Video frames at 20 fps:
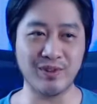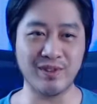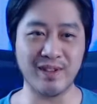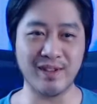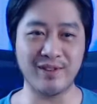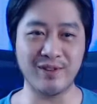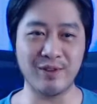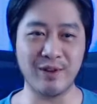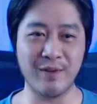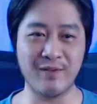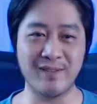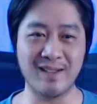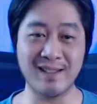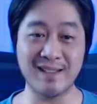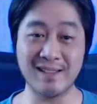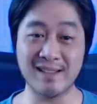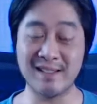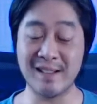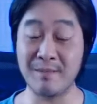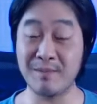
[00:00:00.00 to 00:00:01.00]
And so if
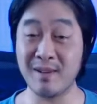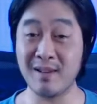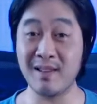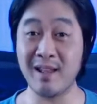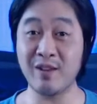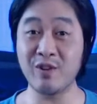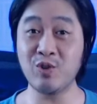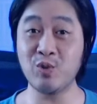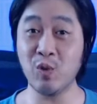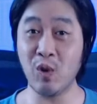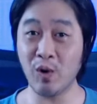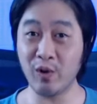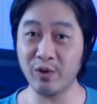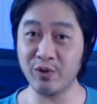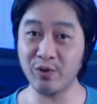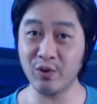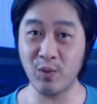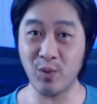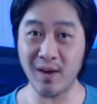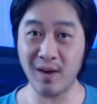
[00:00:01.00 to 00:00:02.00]
this is something that you
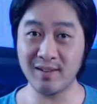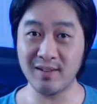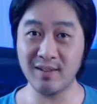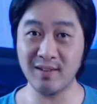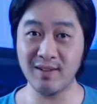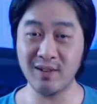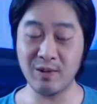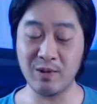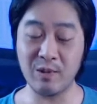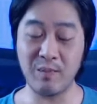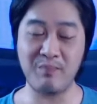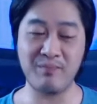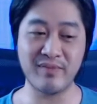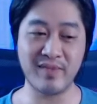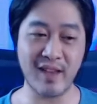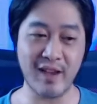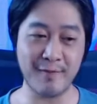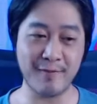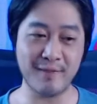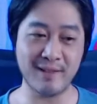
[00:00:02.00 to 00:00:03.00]
also want to do,
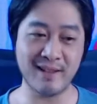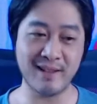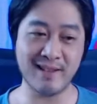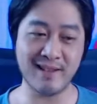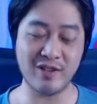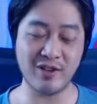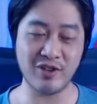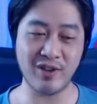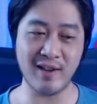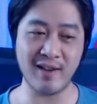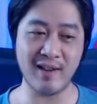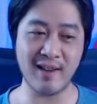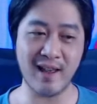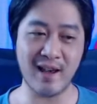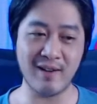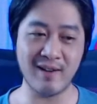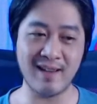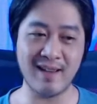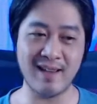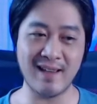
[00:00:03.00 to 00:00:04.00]
definitely check it
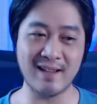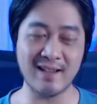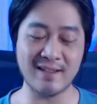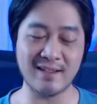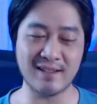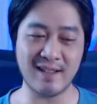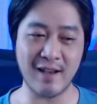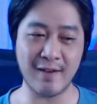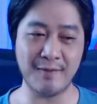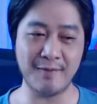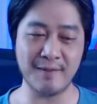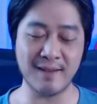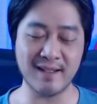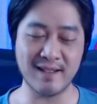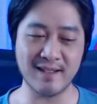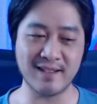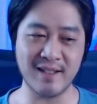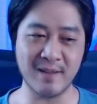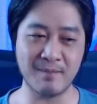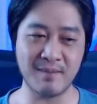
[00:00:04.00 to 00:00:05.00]
out. It is
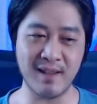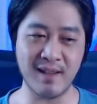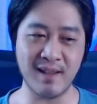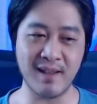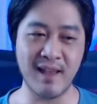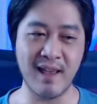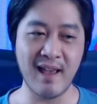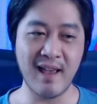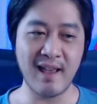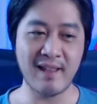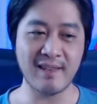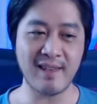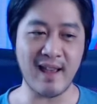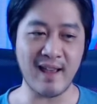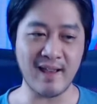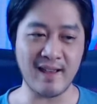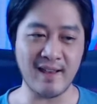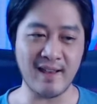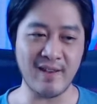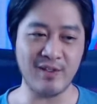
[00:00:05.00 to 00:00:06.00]
definitely something
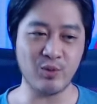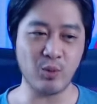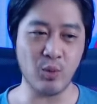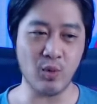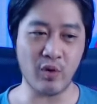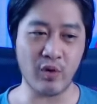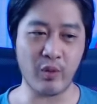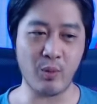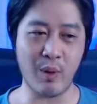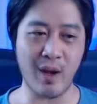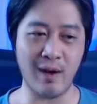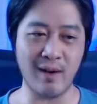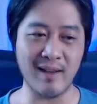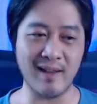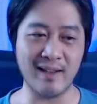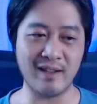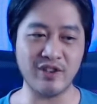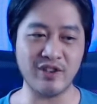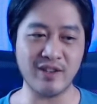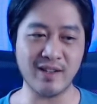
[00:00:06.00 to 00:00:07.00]
that is worthwhile.
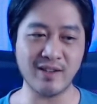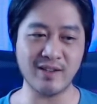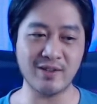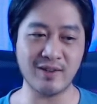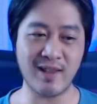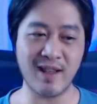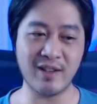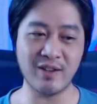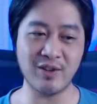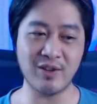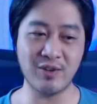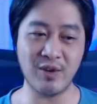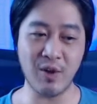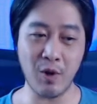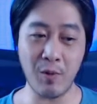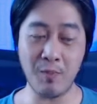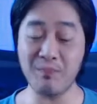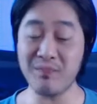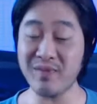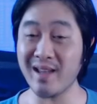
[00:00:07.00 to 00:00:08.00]
And just so that you
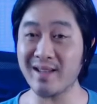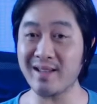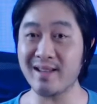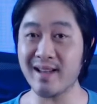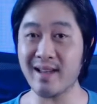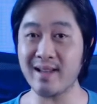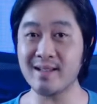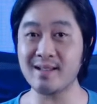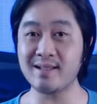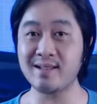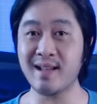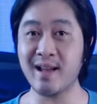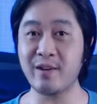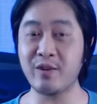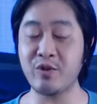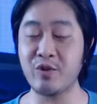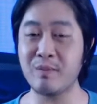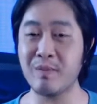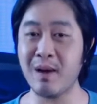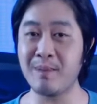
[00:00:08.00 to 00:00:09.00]
know, in case
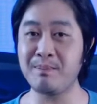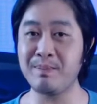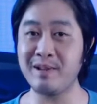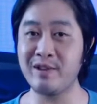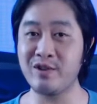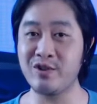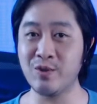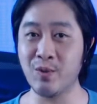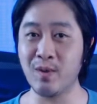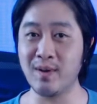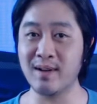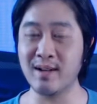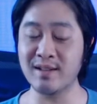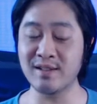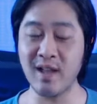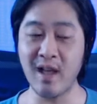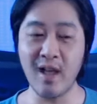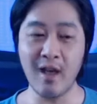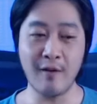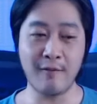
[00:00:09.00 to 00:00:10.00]
that you might be joining
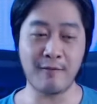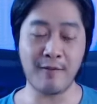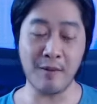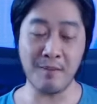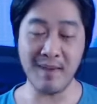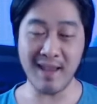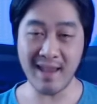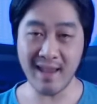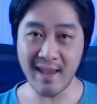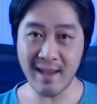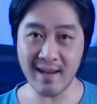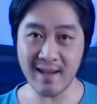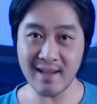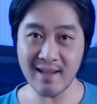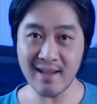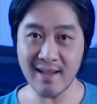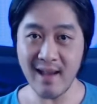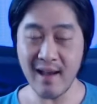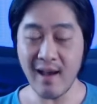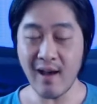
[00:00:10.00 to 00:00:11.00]
us from
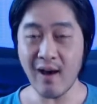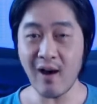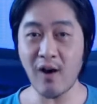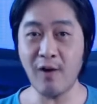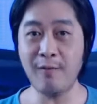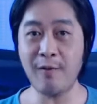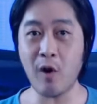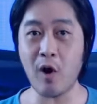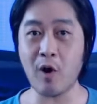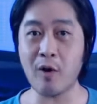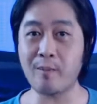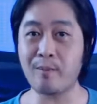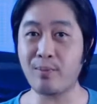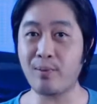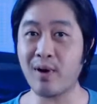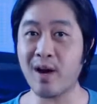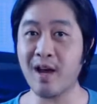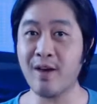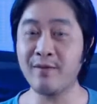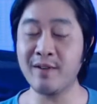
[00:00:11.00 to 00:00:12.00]
any of our
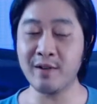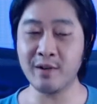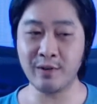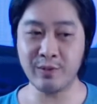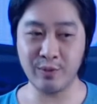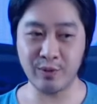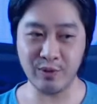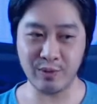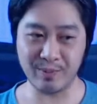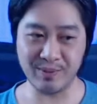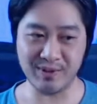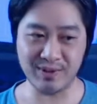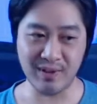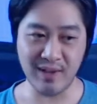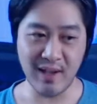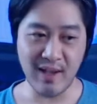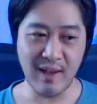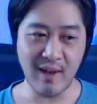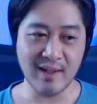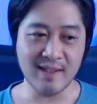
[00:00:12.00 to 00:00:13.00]
private groups,
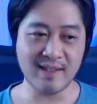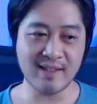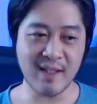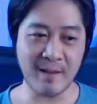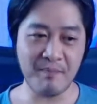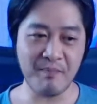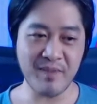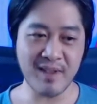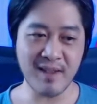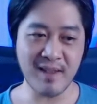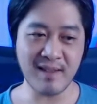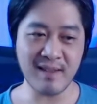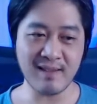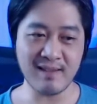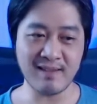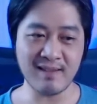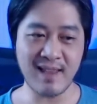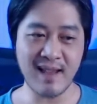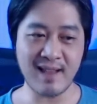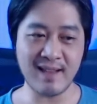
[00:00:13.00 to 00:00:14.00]

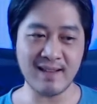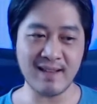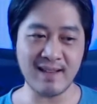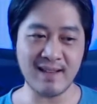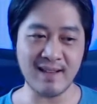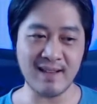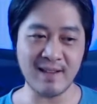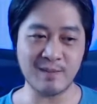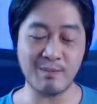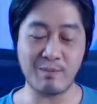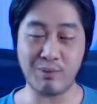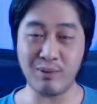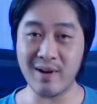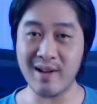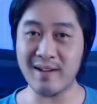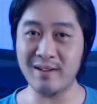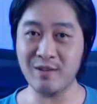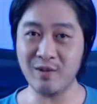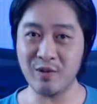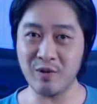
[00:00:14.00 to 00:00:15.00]
something that is
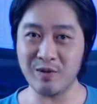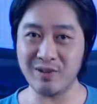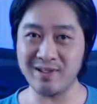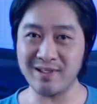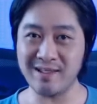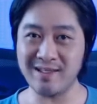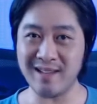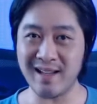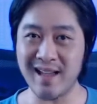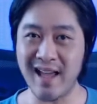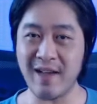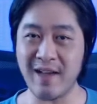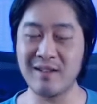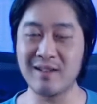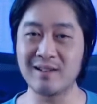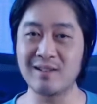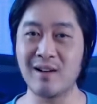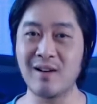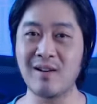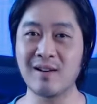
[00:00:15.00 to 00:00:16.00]
brand new since I
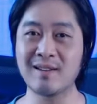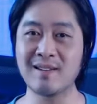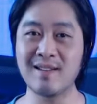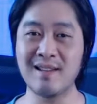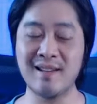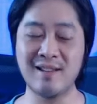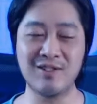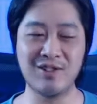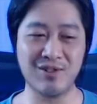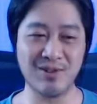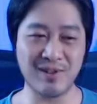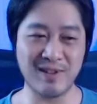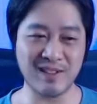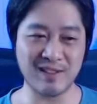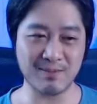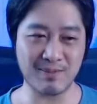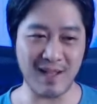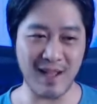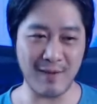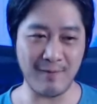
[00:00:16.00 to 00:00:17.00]
haven't logged into
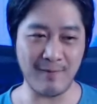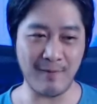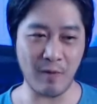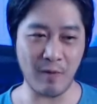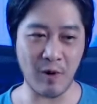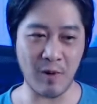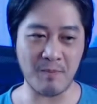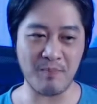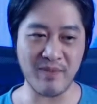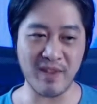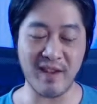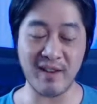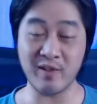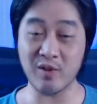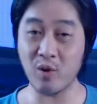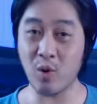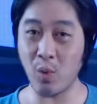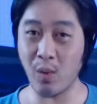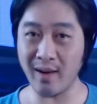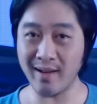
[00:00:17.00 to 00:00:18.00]
this platform
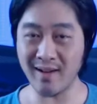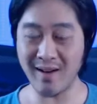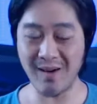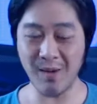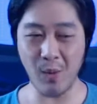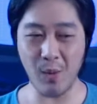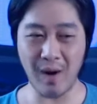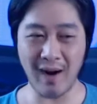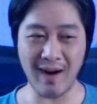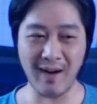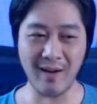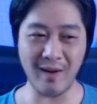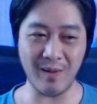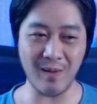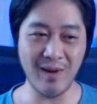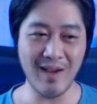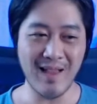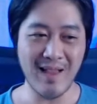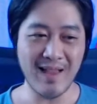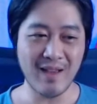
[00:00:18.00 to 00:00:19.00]
in quite a
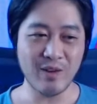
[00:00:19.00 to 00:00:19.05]
while.